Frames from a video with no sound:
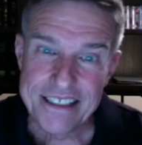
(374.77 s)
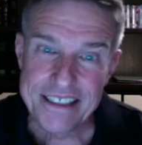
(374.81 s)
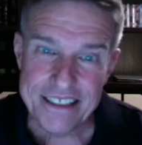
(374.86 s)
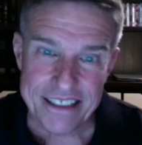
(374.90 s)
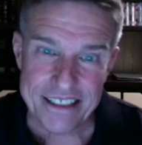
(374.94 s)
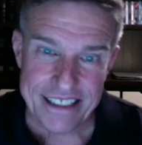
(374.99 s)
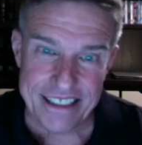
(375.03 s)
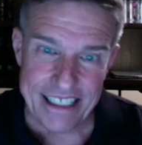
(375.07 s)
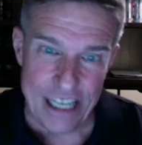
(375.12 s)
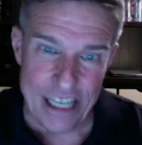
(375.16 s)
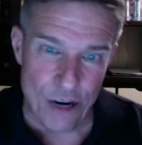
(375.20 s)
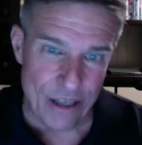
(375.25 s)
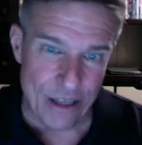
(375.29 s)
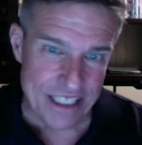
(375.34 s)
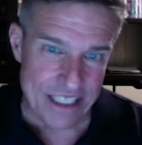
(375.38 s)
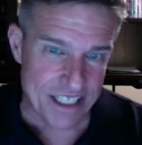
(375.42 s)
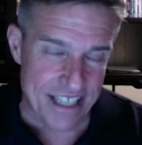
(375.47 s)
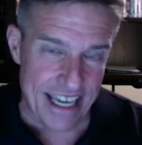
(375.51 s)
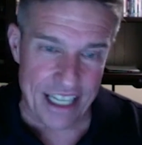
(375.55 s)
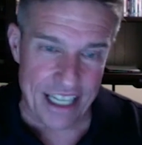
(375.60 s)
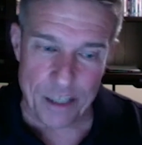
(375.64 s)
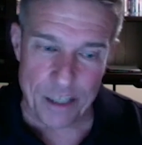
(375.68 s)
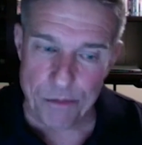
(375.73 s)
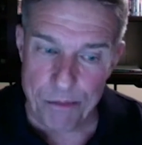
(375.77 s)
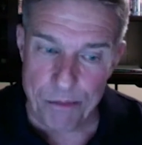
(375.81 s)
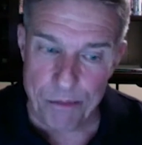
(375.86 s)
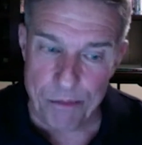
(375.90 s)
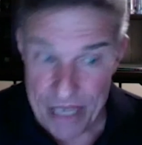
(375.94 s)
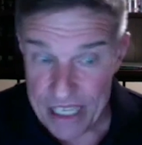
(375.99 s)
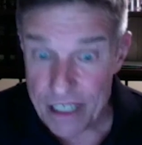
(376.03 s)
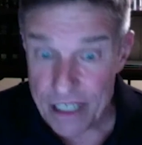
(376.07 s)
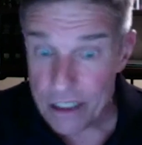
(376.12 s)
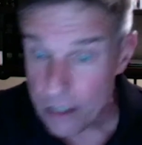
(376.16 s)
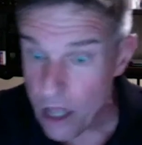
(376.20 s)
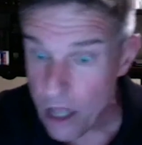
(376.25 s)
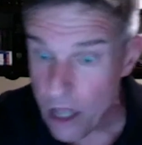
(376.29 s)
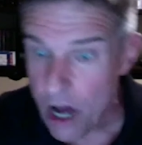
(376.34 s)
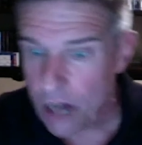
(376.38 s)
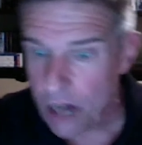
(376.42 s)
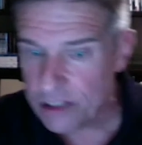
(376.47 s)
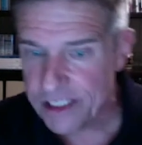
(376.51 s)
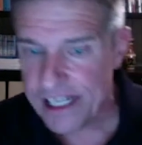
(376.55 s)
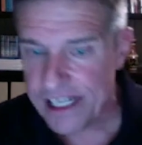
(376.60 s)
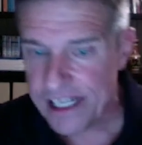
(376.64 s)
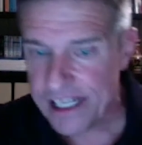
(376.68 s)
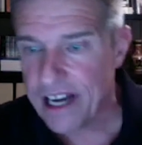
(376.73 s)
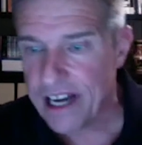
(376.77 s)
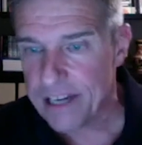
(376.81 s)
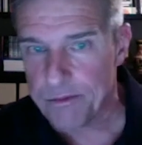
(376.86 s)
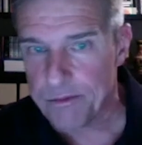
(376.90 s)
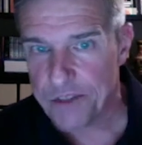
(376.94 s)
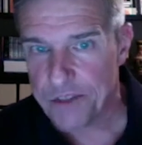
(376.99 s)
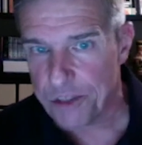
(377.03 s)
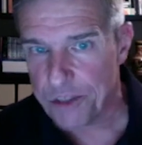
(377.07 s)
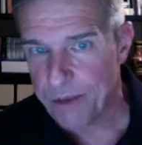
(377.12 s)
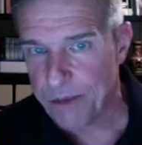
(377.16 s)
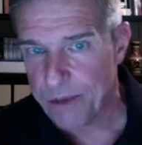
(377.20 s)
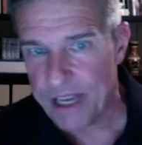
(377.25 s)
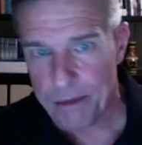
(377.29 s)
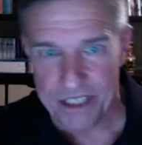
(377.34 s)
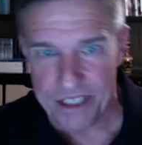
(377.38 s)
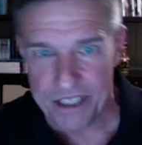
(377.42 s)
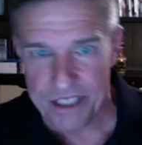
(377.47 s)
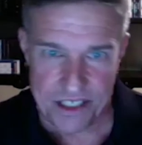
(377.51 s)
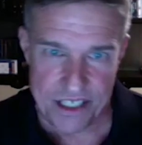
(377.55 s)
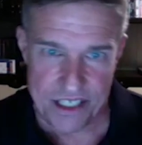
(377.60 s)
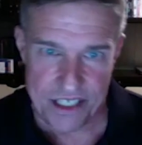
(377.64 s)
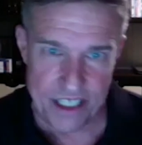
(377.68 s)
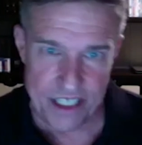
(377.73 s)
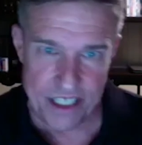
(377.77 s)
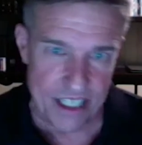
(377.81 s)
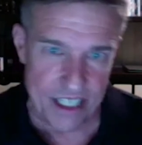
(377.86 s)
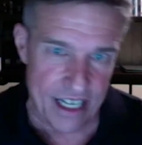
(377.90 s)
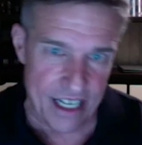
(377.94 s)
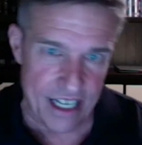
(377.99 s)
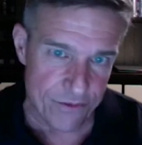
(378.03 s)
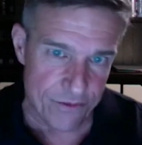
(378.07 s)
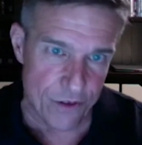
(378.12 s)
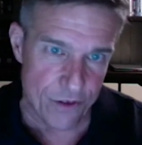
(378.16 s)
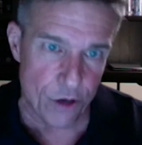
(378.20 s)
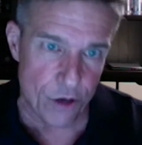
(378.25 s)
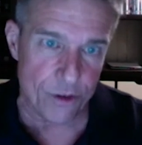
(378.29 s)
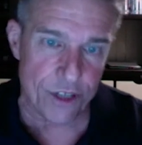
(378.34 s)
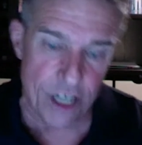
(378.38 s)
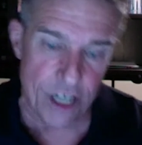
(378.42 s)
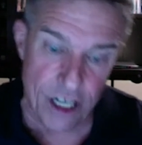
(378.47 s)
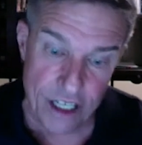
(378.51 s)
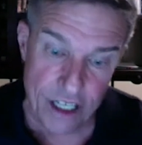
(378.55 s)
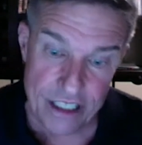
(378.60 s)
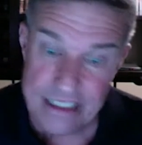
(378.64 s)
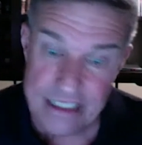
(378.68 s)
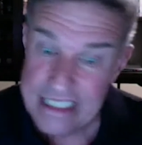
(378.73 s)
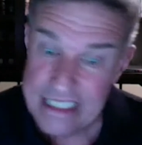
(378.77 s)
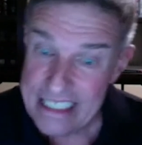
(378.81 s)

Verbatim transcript: You know, it's taken me a long time to be able to sit on a phone call